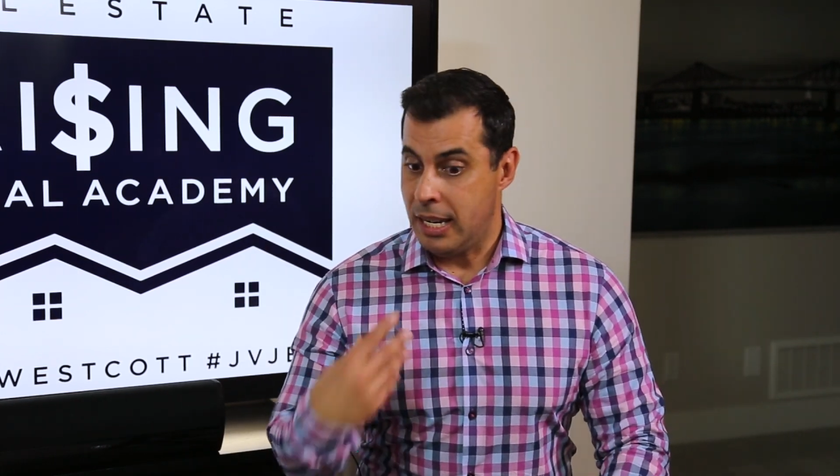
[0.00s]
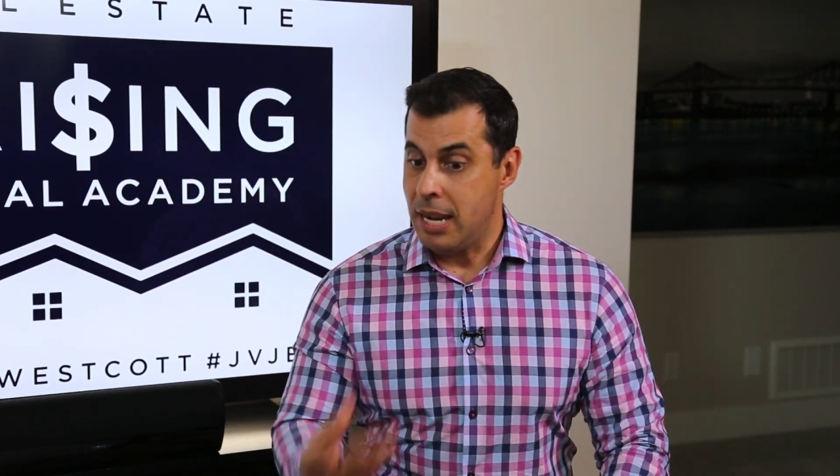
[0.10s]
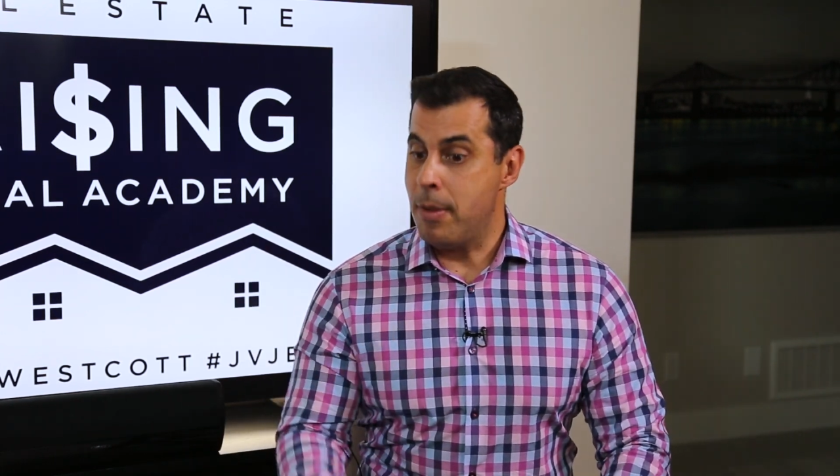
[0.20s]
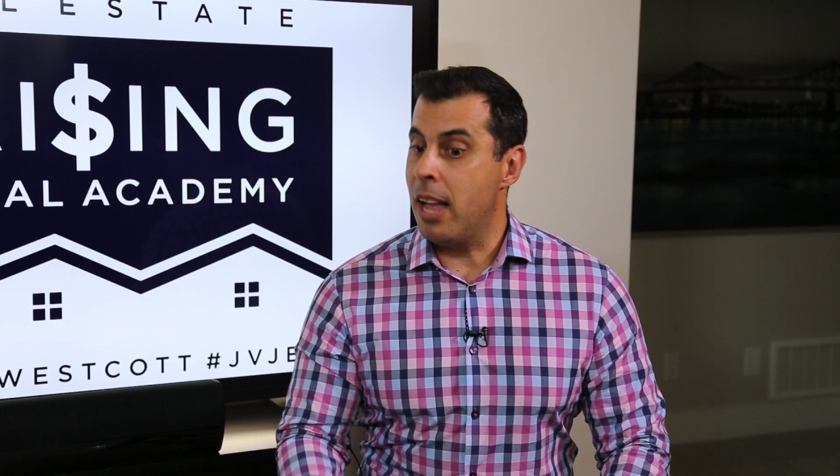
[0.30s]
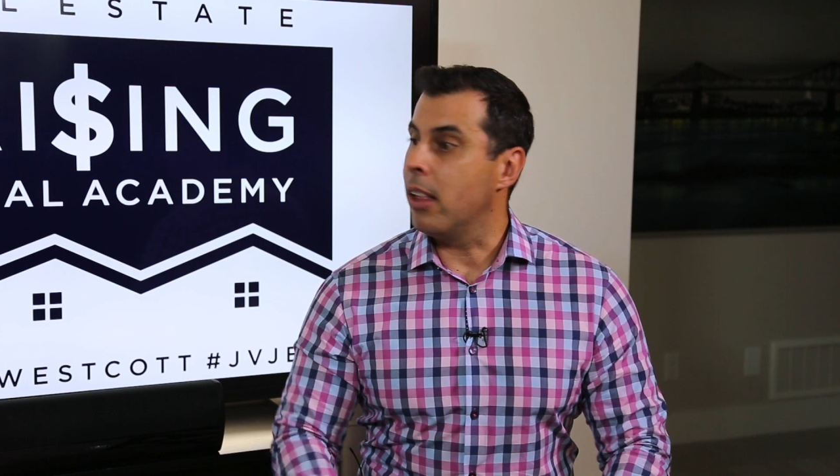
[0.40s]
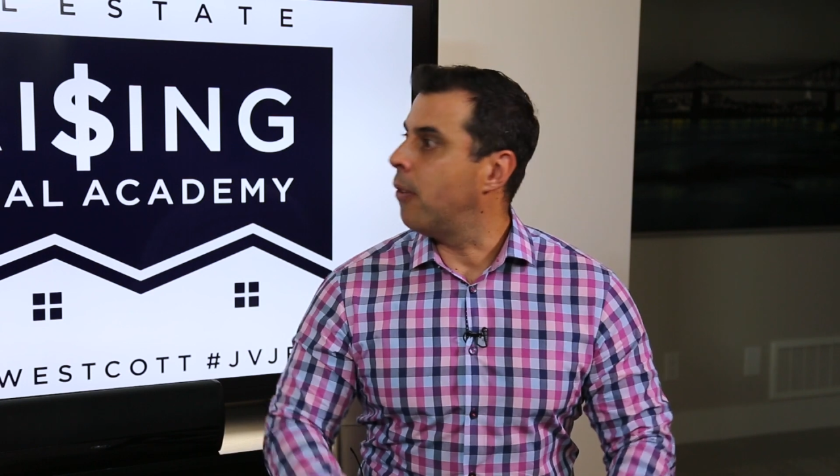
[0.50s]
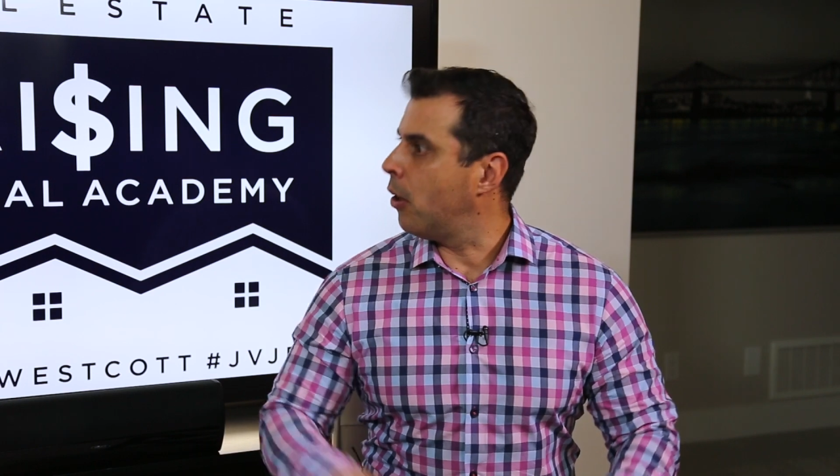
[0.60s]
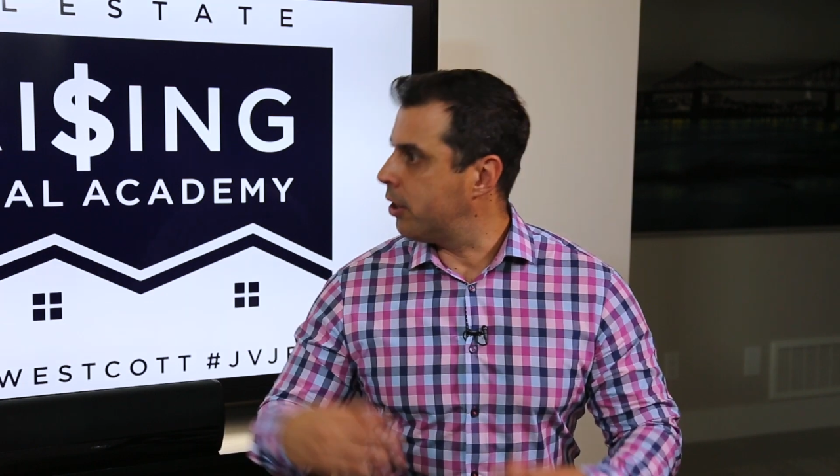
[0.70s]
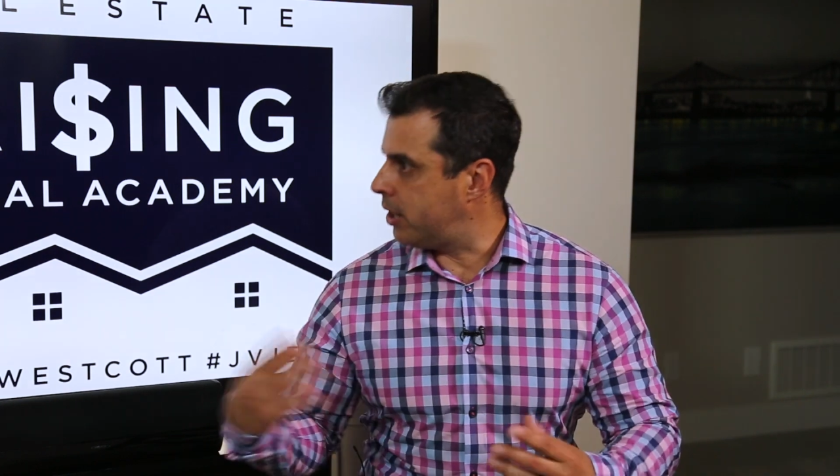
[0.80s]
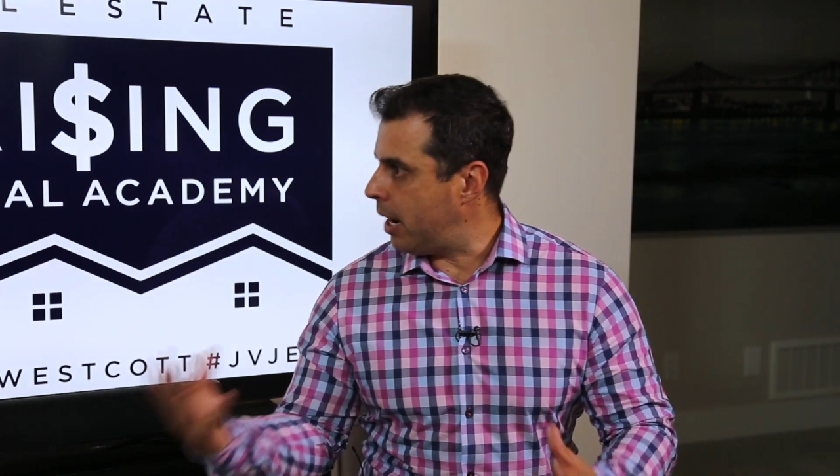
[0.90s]
email of
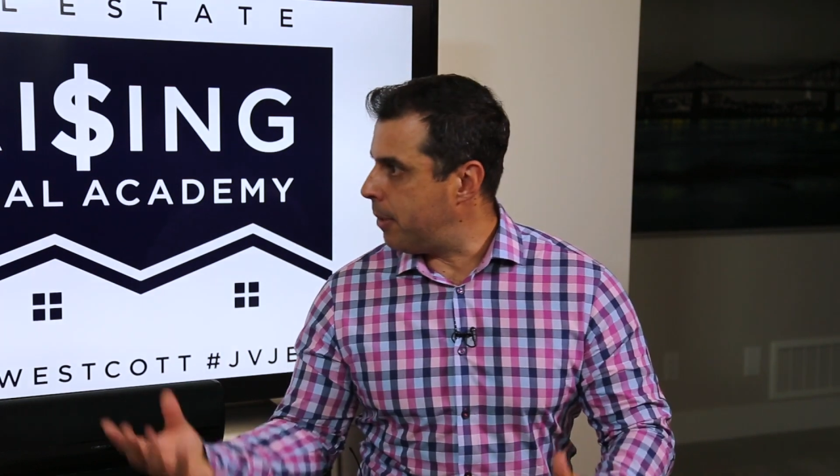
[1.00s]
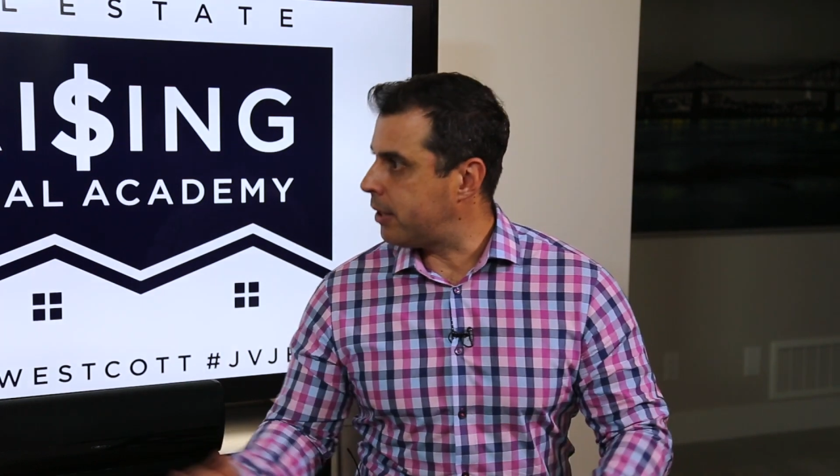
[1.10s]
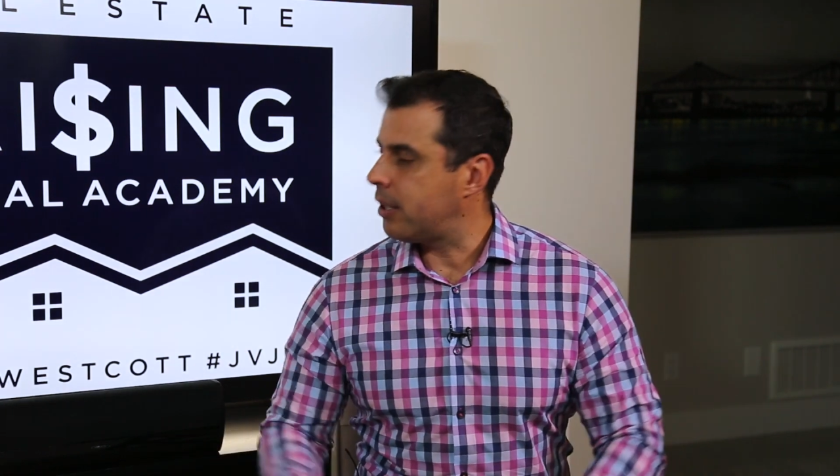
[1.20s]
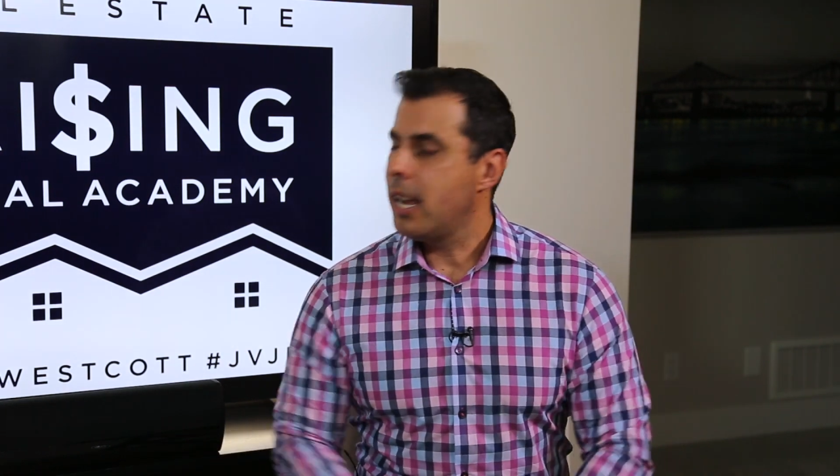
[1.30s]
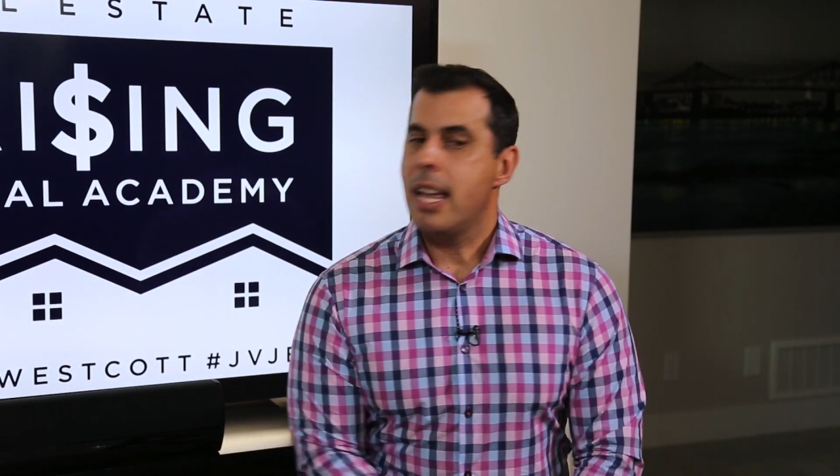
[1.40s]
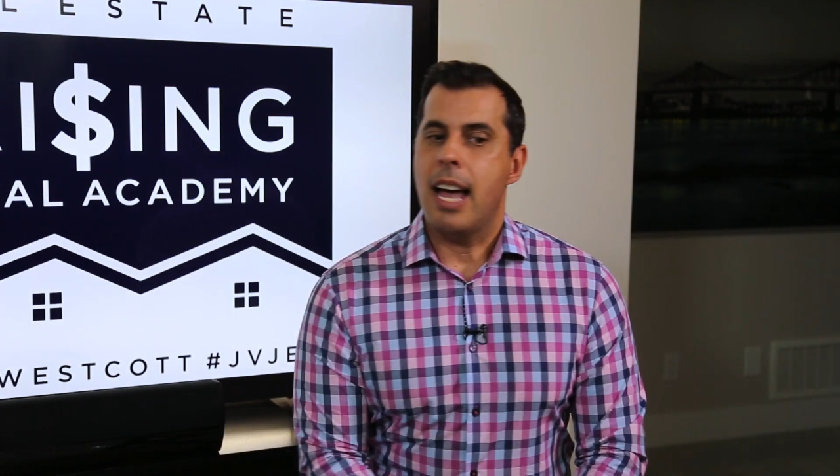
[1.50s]
all the statements,